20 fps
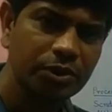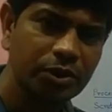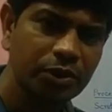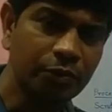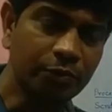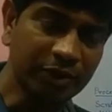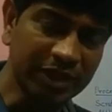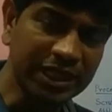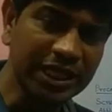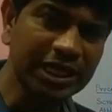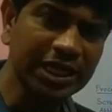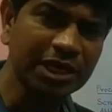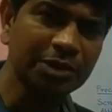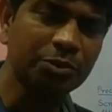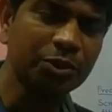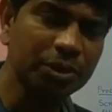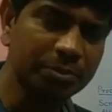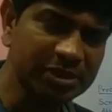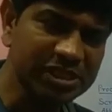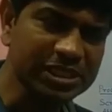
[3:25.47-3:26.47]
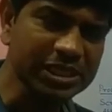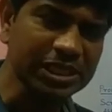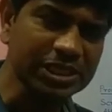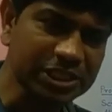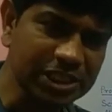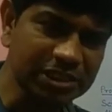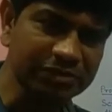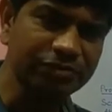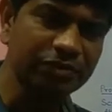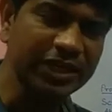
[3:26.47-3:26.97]
whether he would be
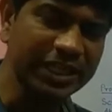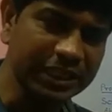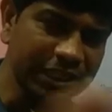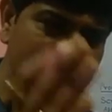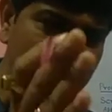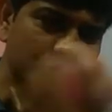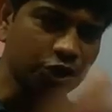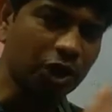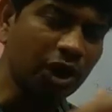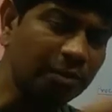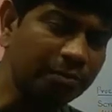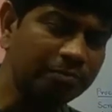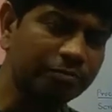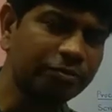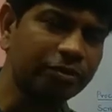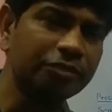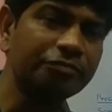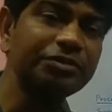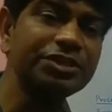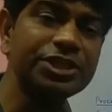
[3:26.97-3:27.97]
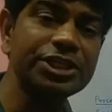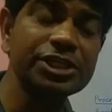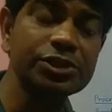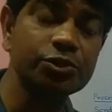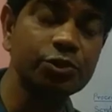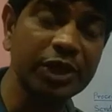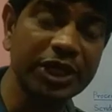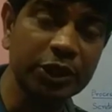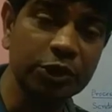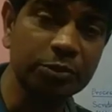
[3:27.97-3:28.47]
successful in the job for which he is
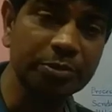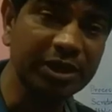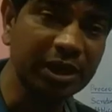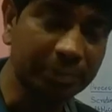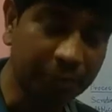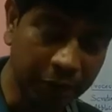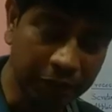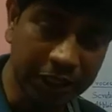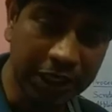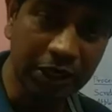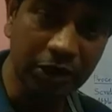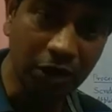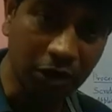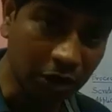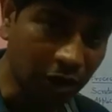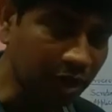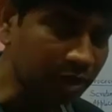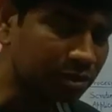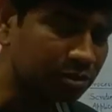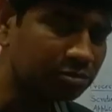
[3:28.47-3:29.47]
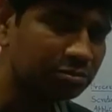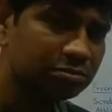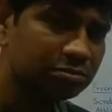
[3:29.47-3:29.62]
going to be appointed or not.